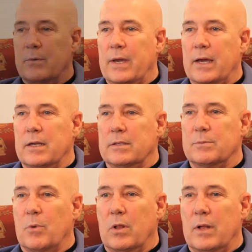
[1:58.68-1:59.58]
We had a
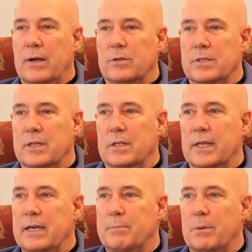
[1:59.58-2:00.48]
small house on the
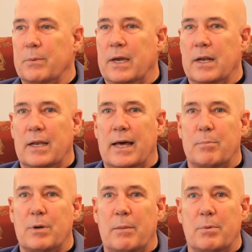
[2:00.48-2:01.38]
lake, but we had a lot
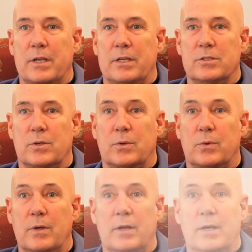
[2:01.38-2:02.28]
of property, so